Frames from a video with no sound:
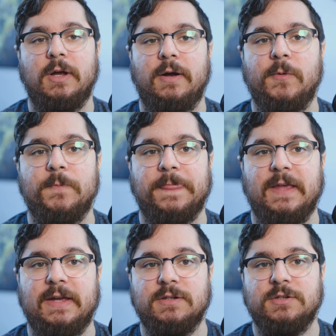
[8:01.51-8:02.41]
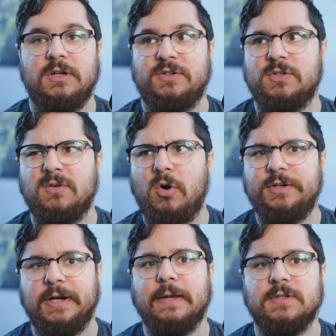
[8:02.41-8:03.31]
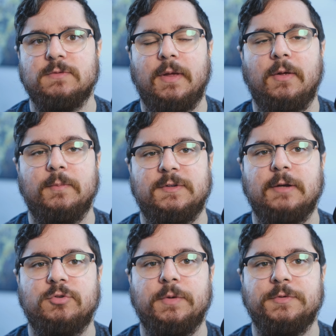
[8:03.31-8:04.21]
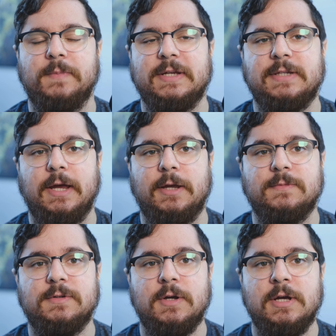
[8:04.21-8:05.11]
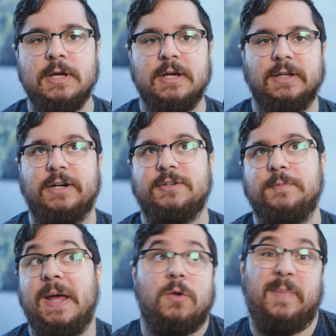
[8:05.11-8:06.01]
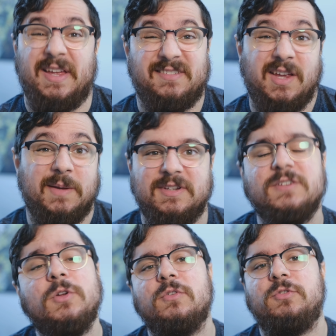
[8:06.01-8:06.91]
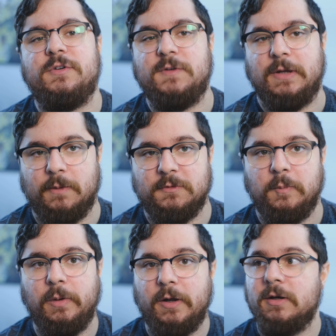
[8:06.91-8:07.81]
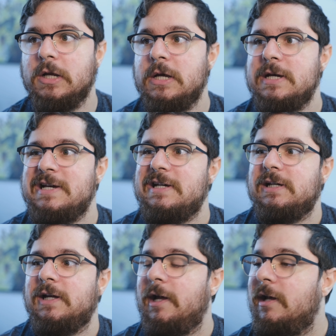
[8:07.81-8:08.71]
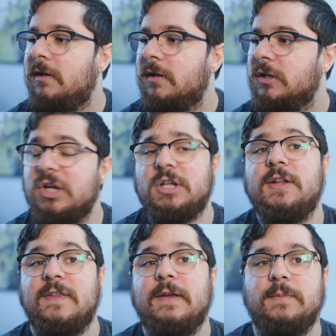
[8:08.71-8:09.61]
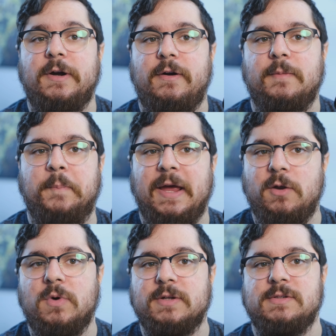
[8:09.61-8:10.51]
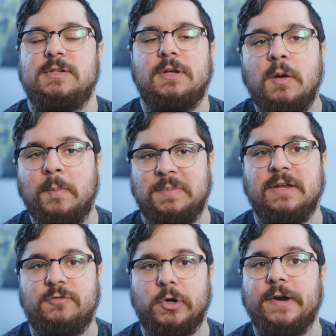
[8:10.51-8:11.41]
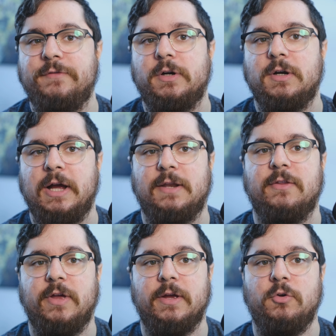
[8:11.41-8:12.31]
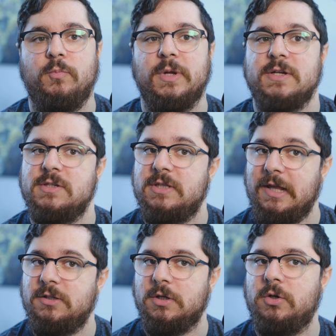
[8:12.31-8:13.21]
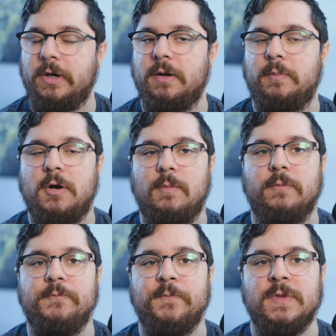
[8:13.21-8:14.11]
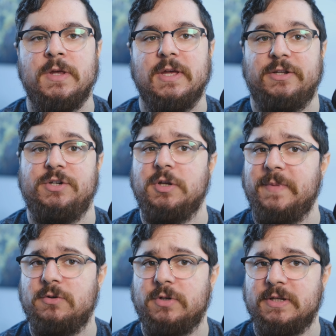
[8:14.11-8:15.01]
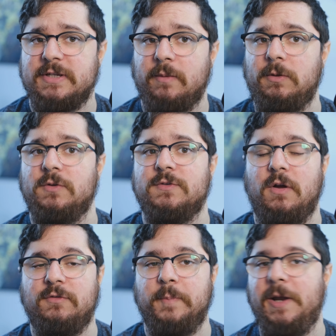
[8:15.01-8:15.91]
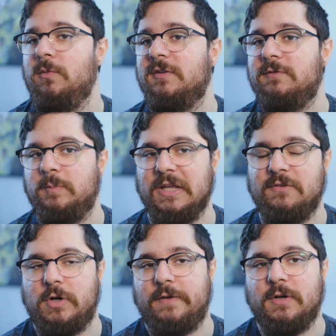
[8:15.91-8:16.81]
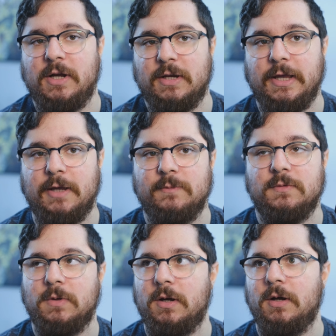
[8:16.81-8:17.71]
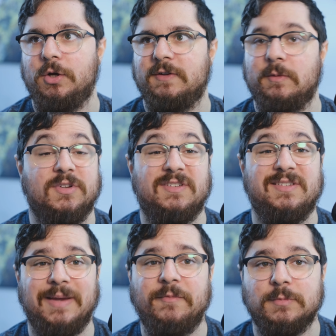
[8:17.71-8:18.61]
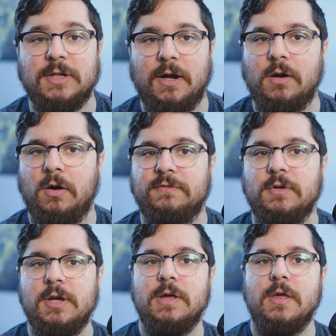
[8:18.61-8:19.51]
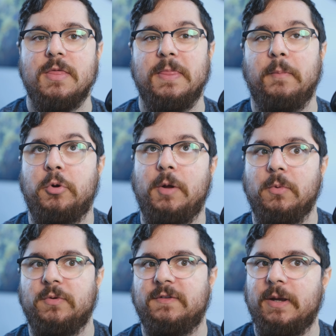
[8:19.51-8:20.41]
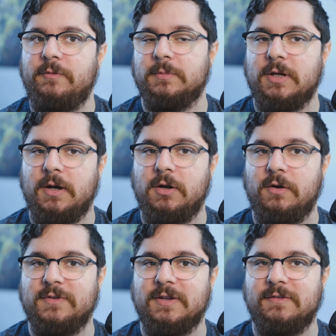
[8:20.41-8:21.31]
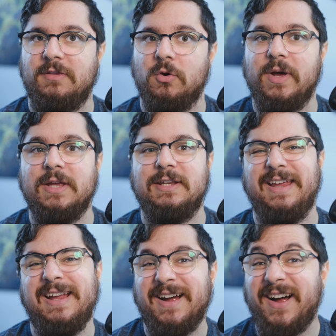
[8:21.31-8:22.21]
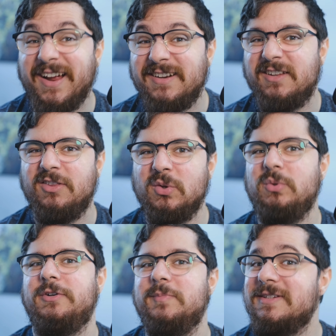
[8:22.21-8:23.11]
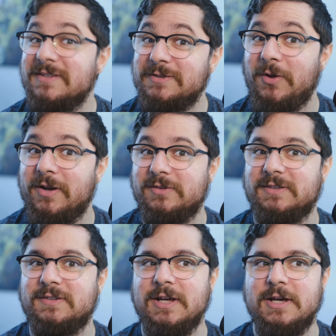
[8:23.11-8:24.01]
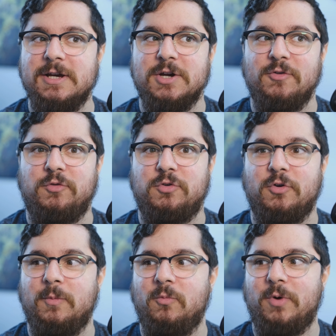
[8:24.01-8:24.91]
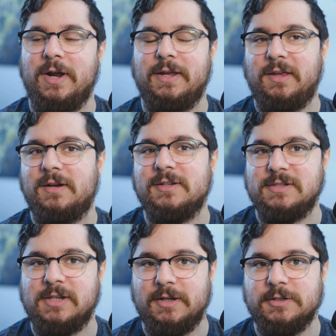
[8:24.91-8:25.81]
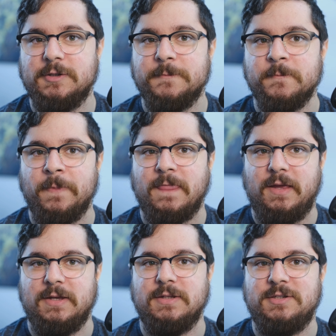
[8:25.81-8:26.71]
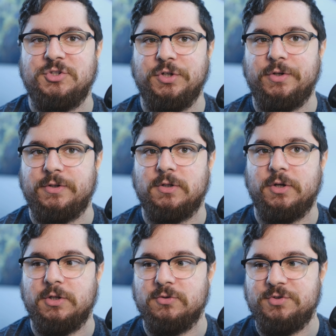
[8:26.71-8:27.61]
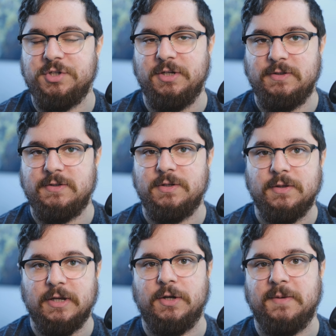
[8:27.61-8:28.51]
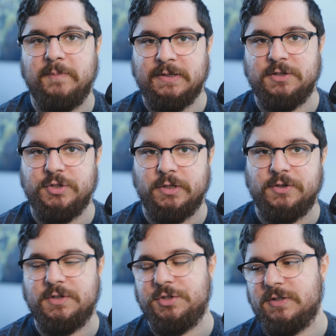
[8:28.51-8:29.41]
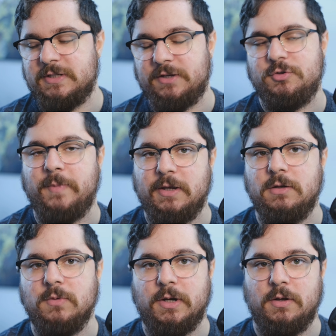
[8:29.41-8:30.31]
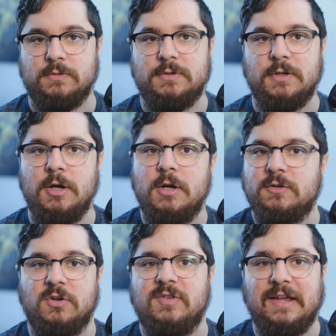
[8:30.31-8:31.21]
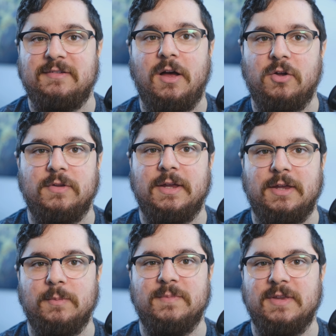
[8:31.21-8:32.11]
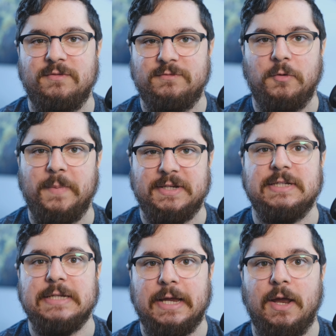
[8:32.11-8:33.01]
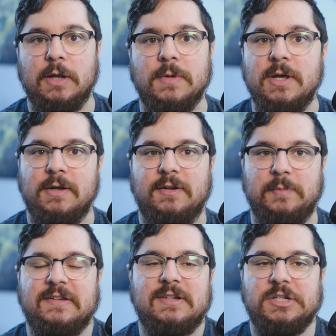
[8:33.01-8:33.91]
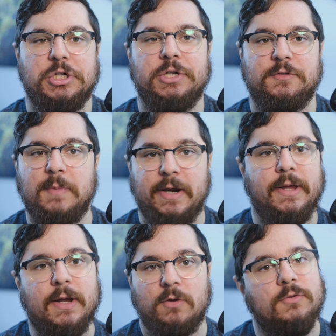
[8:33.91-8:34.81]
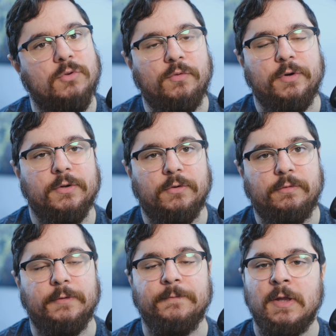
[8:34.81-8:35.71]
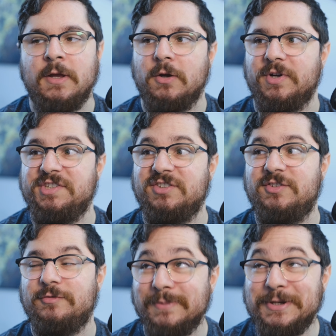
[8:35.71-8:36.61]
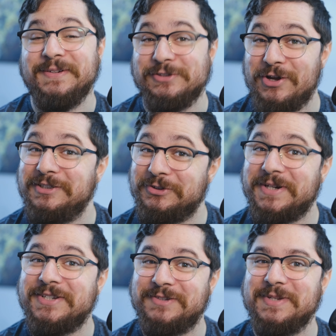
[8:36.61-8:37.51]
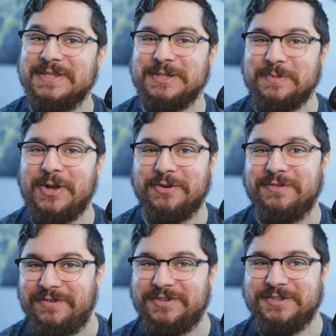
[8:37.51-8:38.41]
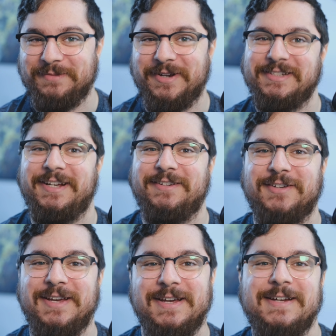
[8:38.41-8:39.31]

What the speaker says: And there's other games as well, subscription-based games. There's Battle Pass games. There's all sorts of games, but not a lot of them are pay once, play forever kind of thing, because that's going to create a problem. There are some good examples of pay once, play forever kind of games. A good example is Escape from Tarkov. The problem with Escape from Tarkov is the way they kind of do their business model is, from what I can understand, is cheaters are going to use cheats. They're going to ban the cheaters. The cheaters has to buy new accounts. So that's how they keep fomenting the game. It's basically cheaters buying accounts over and over, which is not the greatest business model I've ever seen in my life.